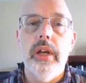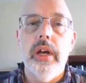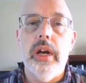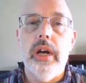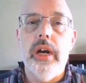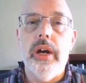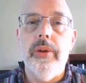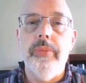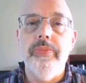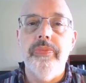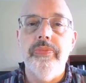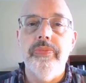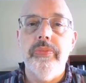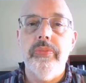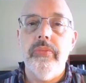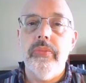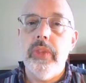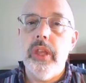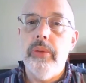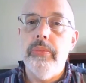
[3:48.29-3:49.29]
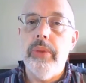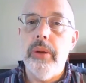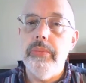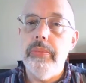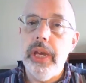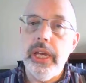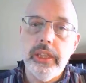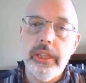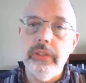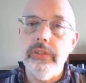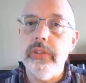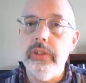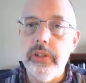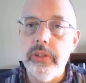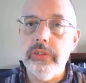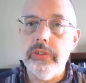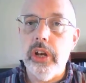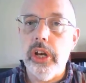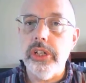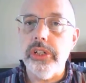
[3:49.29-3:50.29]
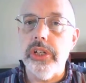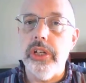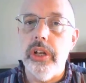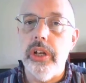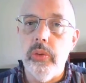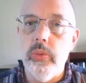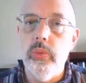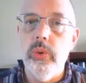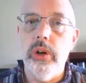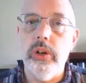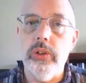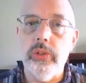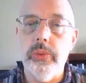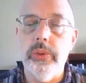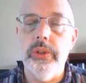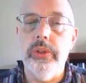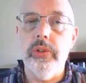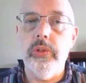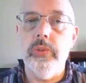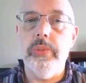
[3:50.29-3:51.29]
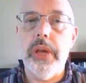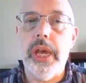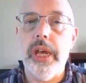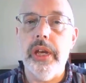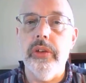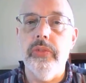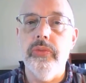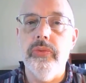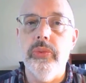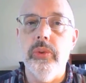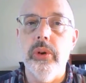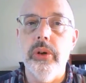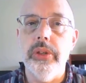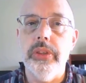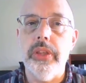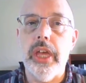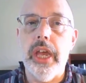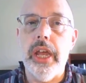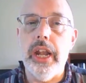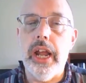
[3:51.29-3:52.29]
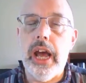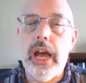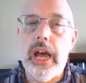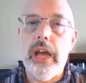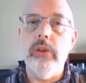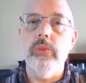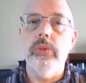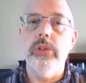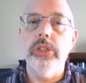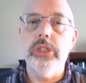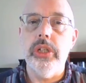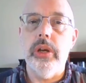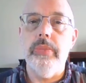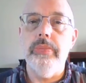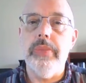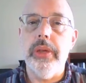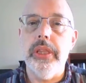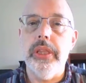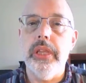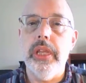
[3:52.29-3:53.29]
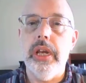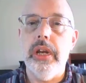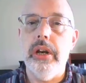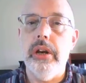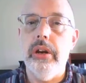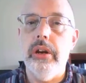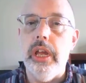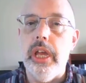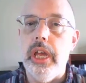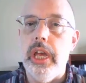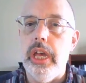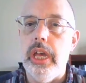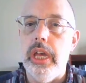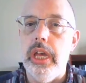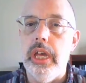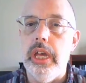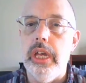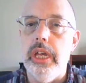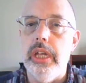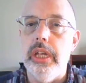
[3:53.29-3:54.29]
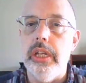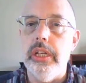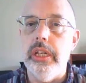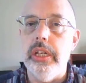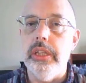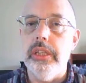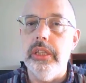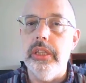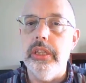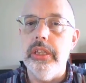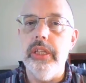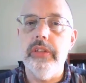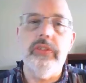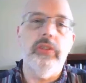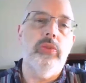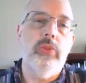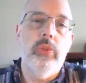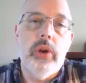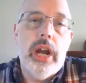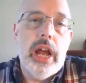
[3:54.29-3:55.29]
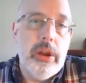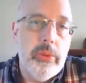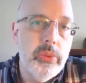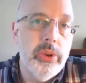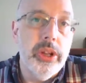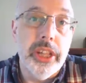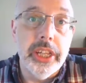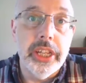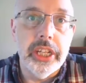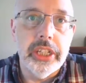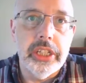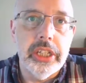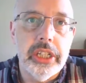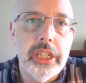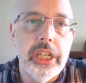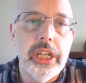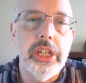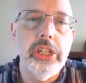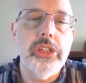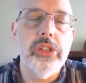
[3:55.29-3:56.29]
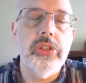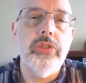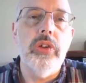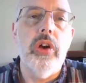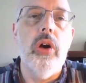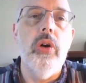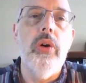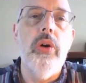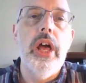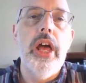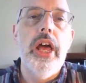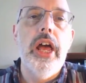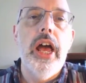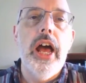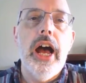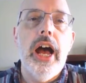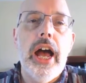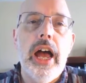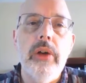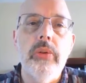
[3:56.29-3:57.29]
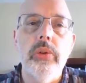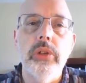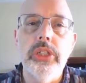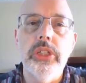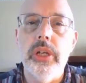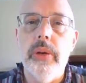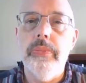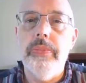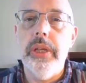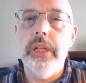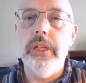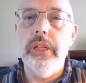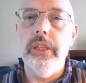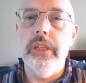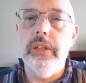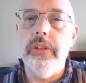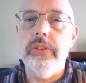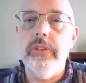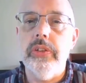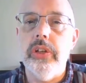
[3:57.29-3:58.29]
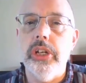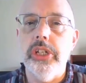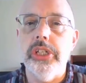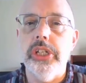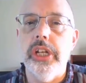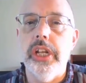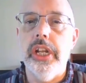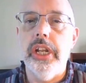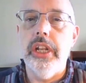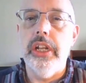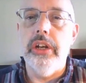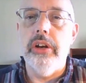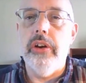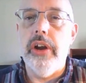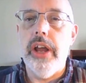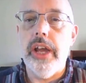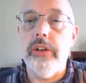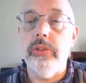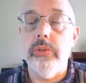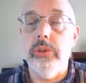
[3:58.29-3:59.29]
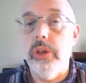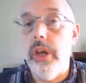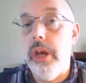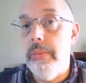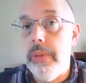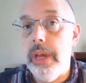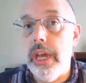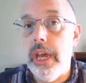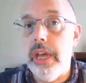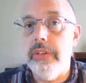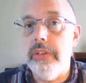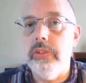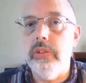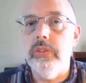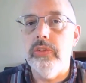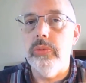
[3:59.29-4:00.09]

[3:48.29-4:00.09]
Um, but make this a discussion. It works when there's back and forth. And I will jump in there, and this is where I really get to teach. So I will jump into the discussion and interact with you. I may ask you